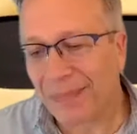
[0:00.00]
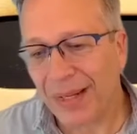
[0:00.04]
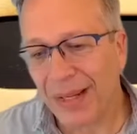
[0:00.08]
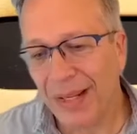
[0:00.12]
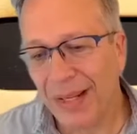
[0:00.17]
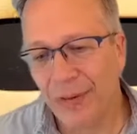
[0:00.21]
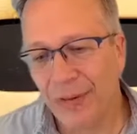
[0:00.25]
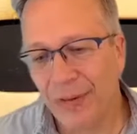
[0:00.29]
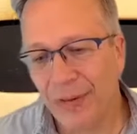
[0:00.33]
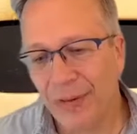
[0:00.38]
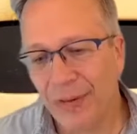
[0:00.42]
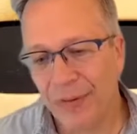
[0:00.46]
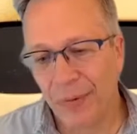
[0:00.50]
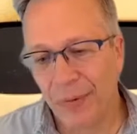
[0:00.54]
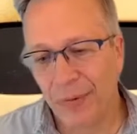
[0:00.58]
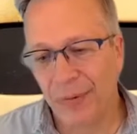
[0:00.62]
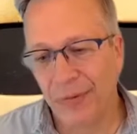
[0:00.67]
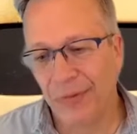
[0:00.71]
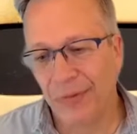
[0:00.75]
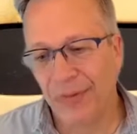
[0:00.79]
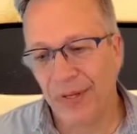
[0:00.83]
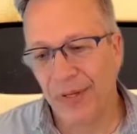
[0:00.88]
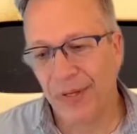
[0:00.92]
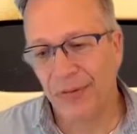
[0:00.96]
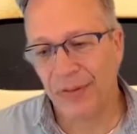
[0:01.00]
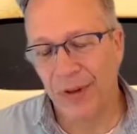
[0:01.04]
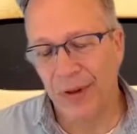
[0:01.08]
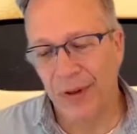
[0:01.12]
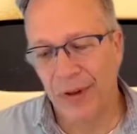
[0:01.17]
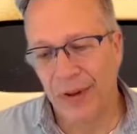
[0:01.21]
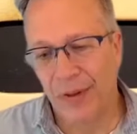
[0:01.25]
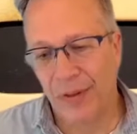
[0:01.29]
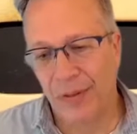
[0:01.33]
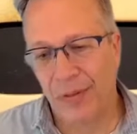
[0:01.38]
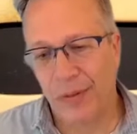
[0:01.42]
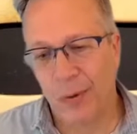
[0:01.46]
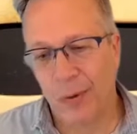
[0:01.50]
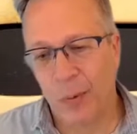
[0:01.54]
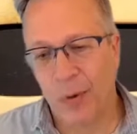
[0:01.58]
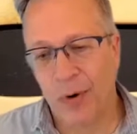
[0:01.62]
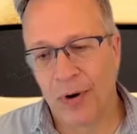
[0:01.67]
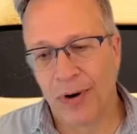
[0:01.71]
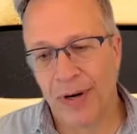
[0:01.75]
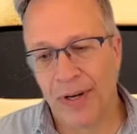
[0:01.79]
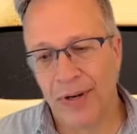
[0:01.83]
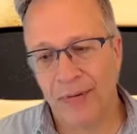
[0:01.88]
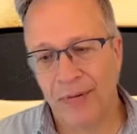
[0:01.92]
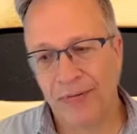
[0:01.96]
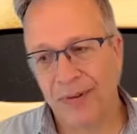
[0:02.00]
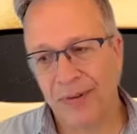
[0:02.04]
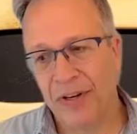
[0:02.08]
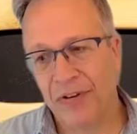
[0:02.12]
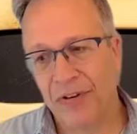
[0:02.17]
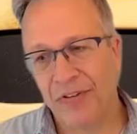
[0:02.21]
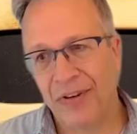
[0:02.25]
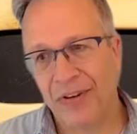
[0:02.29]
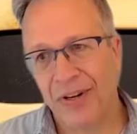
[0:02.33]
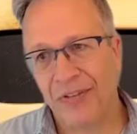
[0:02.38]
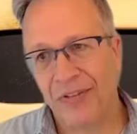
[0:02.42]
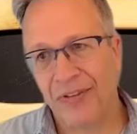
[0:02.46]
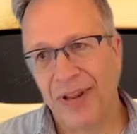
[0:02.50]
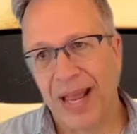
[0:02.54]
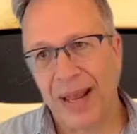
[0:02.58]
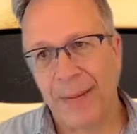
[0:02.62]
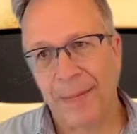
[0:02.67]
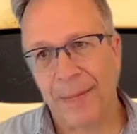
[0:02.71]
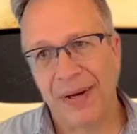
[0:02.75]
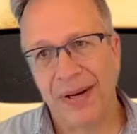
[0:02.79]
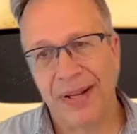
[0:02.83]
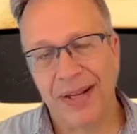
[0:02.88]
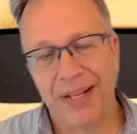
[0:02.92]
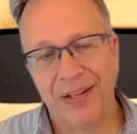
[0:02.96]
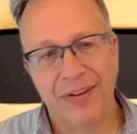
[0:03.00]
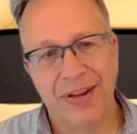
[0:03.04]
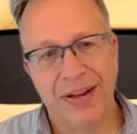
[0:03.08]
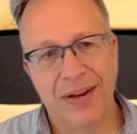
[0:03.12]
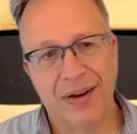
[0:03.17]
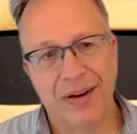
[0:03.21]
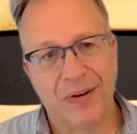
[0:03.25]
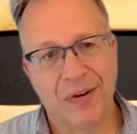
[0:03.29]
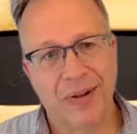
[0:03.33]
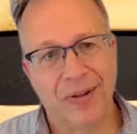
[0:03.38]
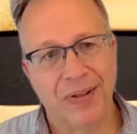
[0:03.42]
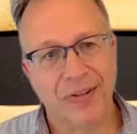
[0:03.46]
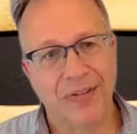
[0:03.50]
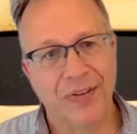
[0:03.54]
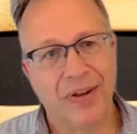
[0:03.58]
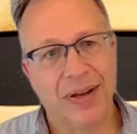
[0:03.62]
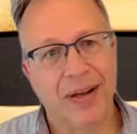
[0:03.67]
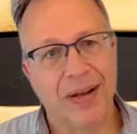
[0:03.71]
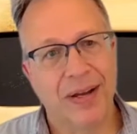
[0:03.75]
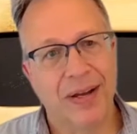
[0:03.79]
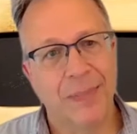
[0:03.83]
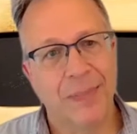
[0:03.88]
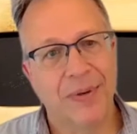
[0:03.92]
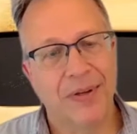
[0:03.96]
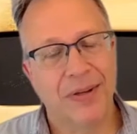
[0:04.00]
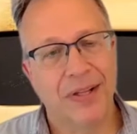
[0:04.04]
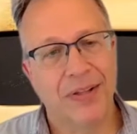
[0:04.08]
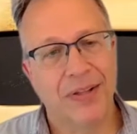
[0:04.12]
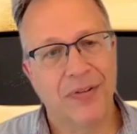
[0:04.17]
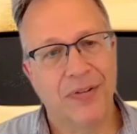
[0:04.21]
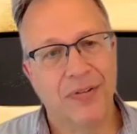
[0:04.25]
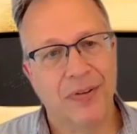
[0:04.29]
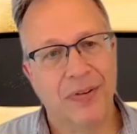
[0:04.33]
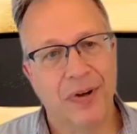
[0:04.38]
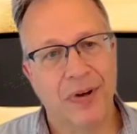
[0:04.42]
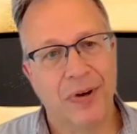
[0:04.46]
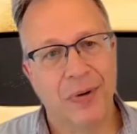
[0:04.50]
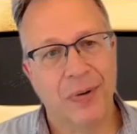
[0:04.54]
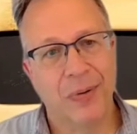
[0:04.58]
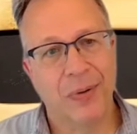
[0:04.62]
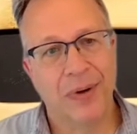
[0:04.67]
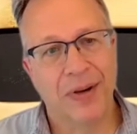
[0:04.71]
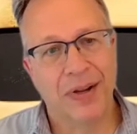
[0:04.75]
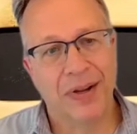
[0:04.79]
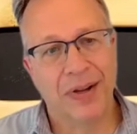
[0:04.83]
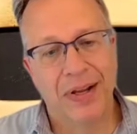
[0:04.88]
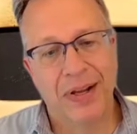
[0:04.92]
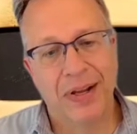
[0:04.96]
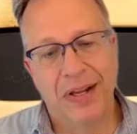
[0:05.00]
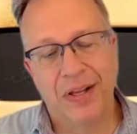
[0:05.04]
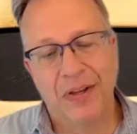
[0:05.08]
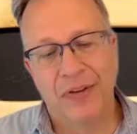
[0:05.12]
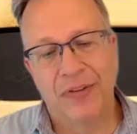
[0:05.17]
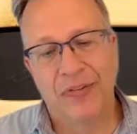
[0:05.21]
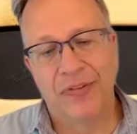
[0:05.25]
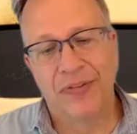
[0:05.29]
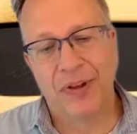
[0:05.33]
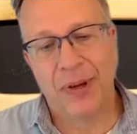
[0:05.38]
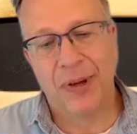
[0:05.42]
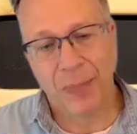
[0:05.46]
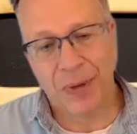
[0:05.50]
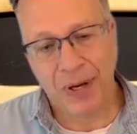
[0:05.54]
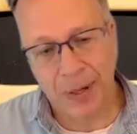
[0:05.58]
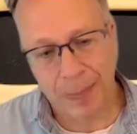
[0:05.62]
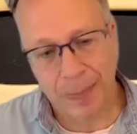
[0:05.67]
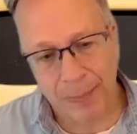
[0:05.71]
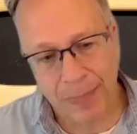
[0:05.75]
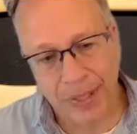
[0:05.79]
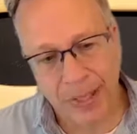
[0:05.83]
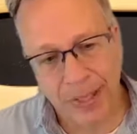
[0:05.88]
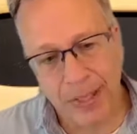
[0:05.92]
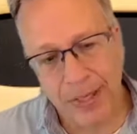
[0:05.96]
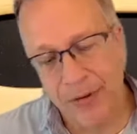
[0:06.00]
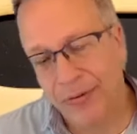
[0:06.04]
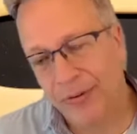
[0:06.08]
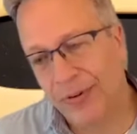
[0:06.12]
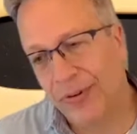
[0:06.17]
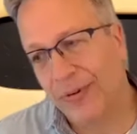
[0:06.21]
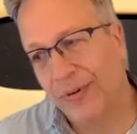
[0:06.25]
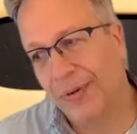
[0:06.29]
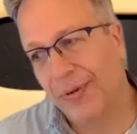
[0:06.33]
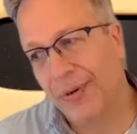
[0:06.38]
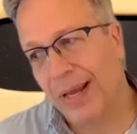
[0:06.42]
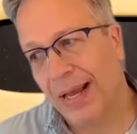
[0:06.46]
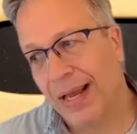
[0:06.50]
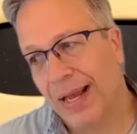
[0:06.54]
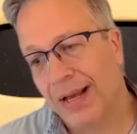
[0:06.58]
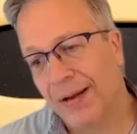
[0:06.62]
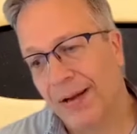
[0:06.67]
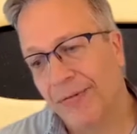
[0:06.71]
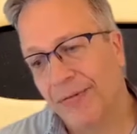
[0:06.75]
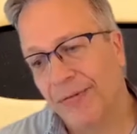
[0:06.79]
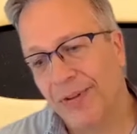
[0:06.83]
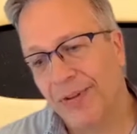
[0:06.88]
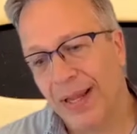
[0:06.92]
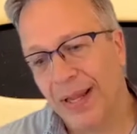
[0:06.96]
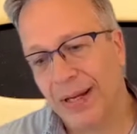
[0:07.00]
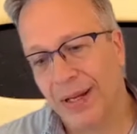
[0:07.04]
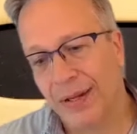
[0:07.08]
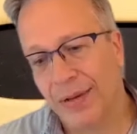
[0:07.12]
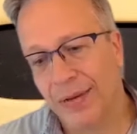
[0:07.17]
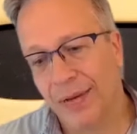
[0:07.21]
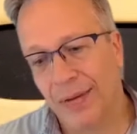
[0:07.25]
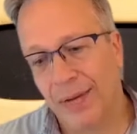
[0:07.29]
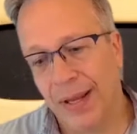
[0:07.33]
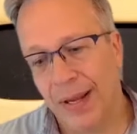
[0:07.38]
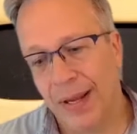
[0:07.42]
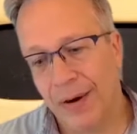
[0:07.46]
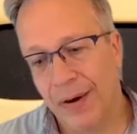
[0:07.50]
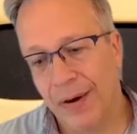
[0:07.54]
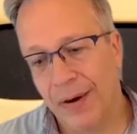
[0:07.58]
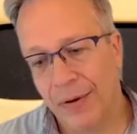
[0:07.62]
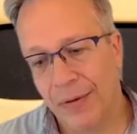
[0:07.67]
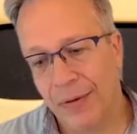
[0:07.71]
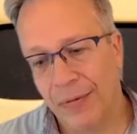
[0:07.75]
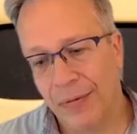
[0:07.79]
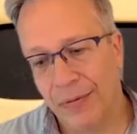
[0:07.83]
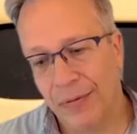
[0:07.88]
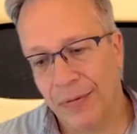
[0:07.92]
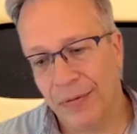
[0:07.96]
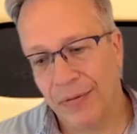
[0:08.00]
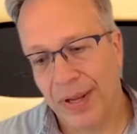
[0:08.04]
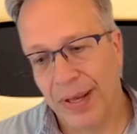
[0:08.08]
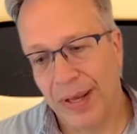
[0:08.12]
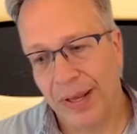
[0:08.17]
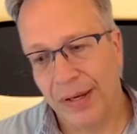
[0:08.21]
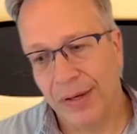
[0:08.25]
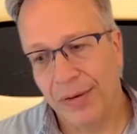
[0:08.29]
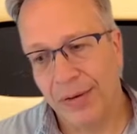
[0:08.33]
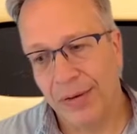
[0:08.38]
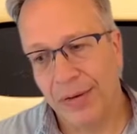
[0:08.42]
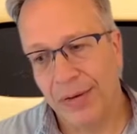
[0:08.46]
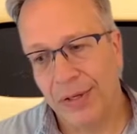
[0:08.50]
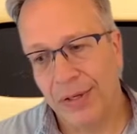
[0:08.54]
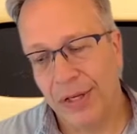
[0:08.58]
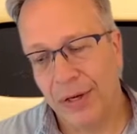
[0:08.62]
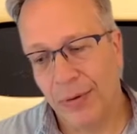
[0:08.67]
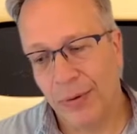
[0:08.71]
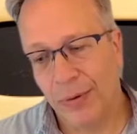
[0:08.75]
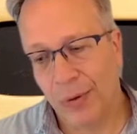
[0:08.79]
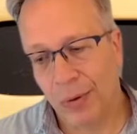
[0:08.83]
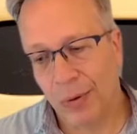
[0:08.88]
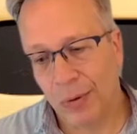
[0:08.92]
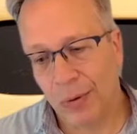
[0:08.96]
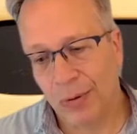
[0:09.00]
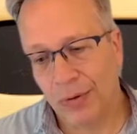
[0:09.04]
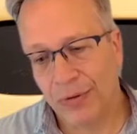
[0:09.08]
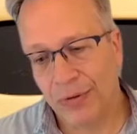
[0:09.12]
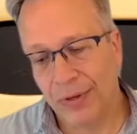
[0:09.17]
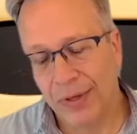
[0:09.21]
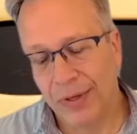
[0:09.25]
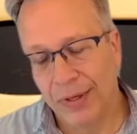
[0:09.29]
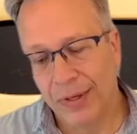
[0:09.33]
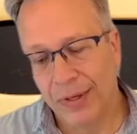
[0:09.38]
And so the word inflation is happening in tech all the time. And so some companies have taken their 10-year-old